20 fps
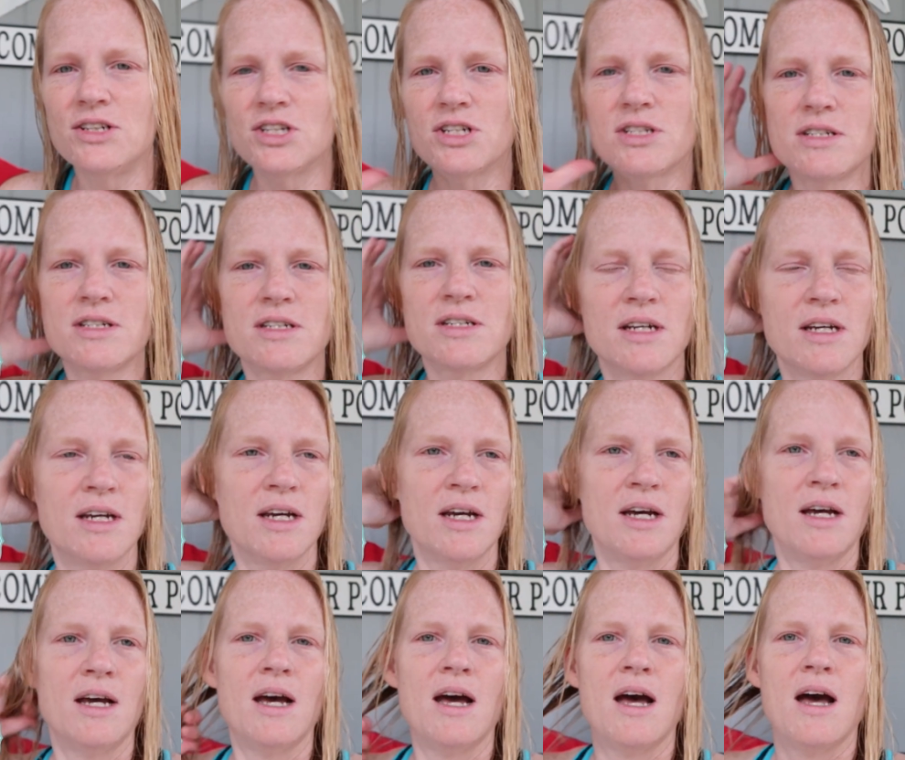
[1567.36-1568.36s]
just
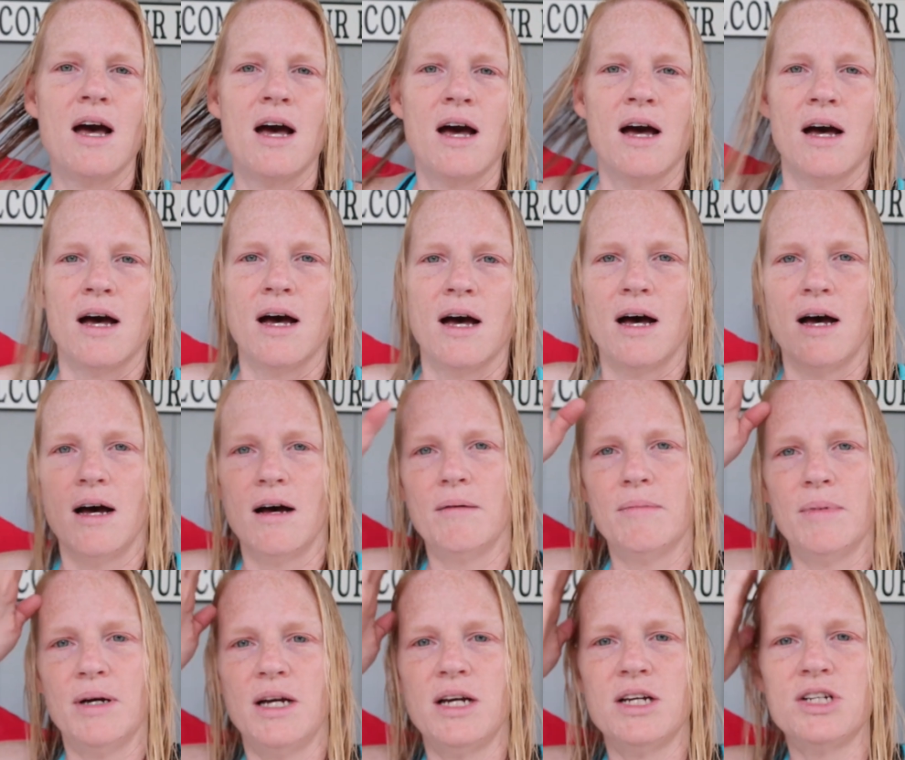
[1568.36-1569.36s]

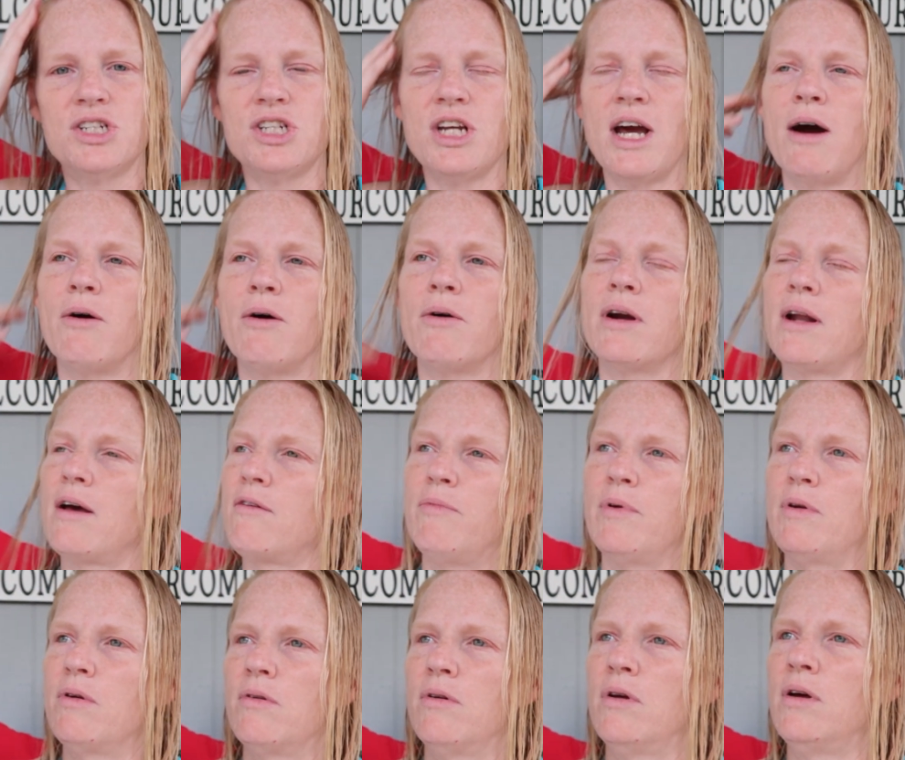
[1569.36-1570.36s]
um, showered I've
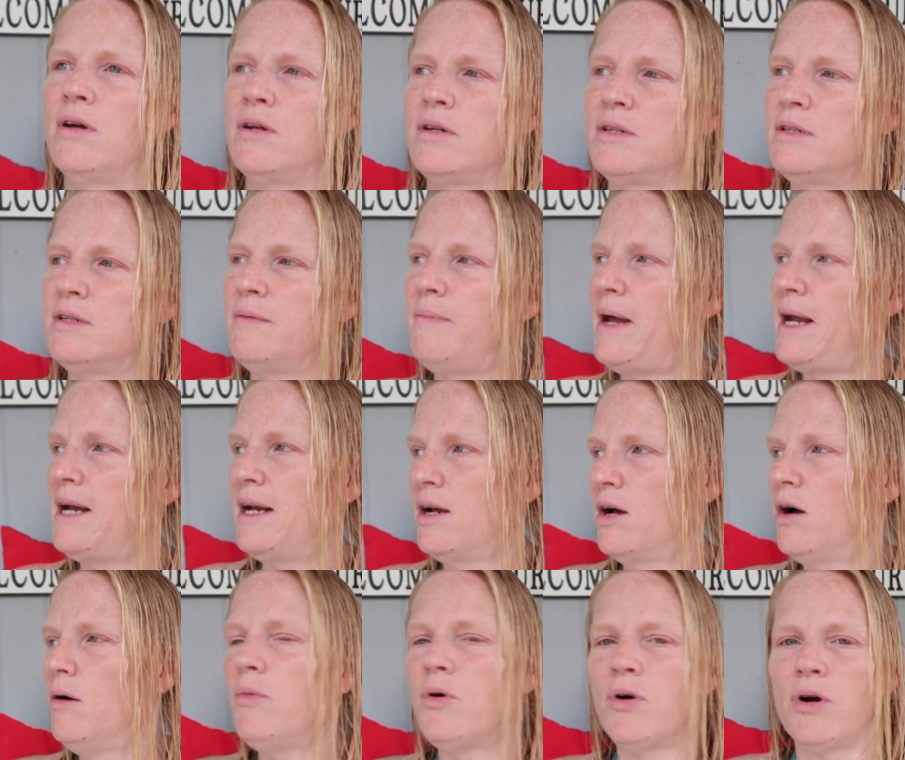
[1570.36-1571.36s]
been
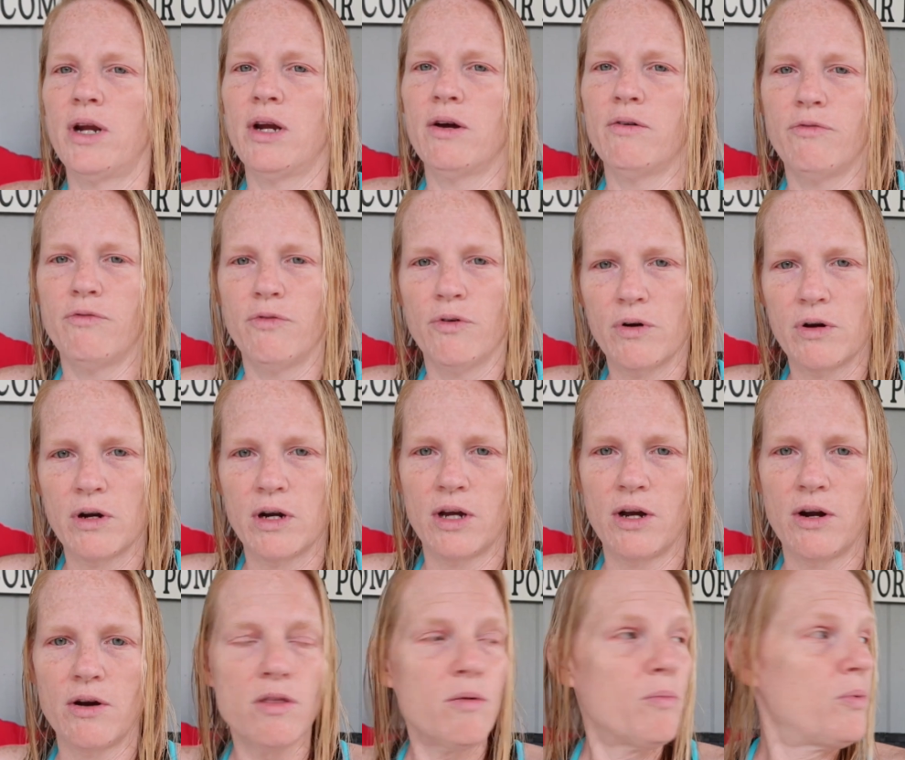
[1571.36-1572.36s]
debating all morning if we're gonna
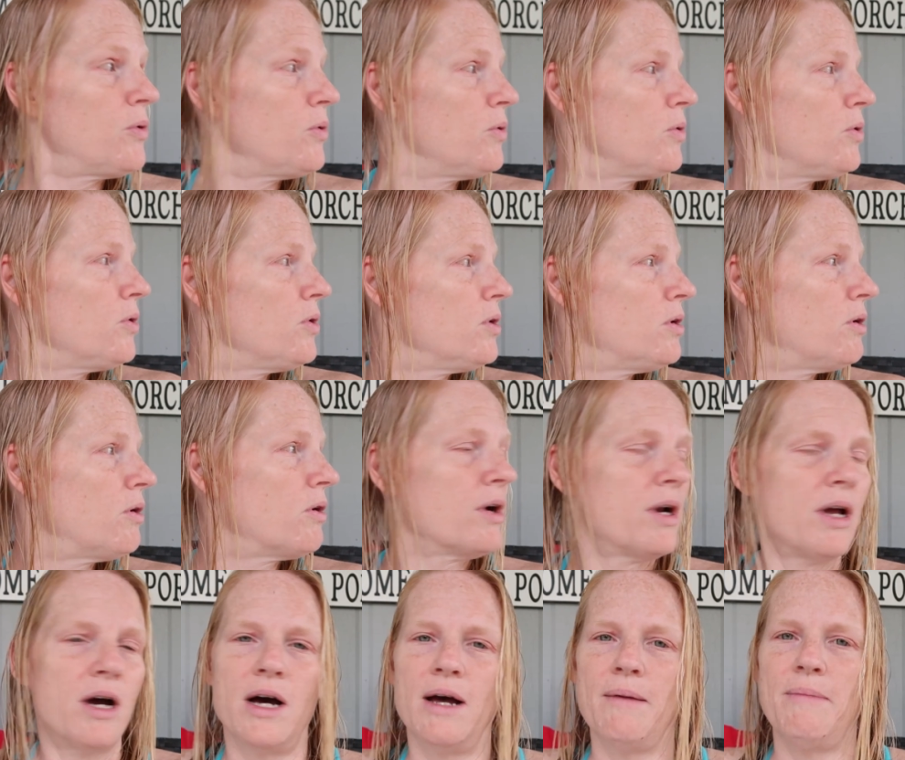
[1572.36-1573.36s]
go to the pool or
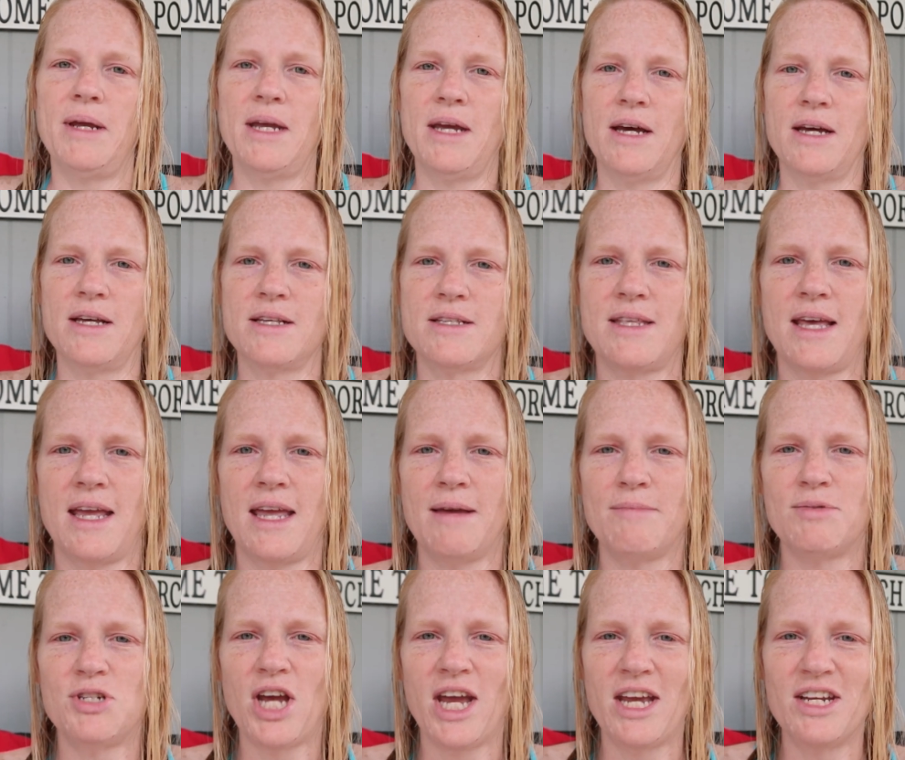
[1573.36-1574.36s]
not because they
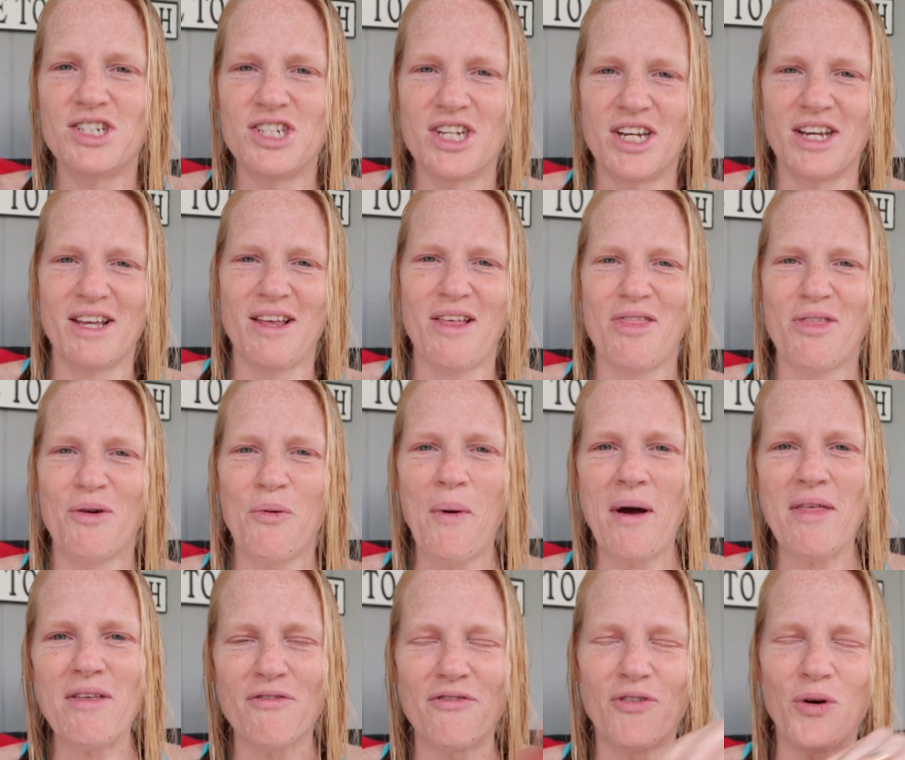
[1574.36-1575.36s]
keep changing the
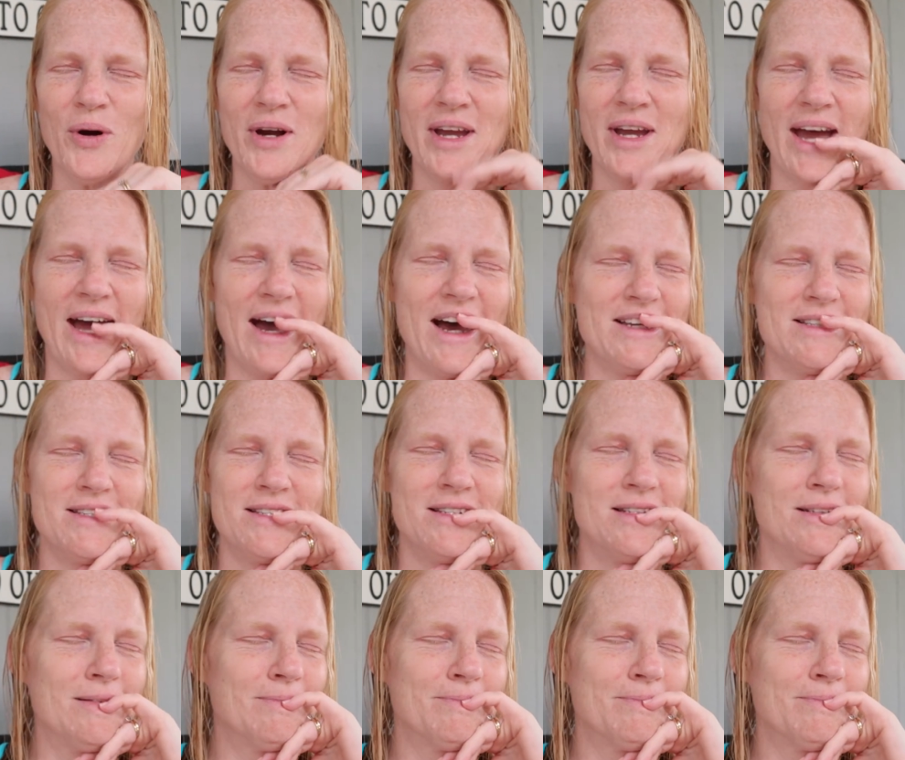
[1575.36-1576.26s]
weather forecast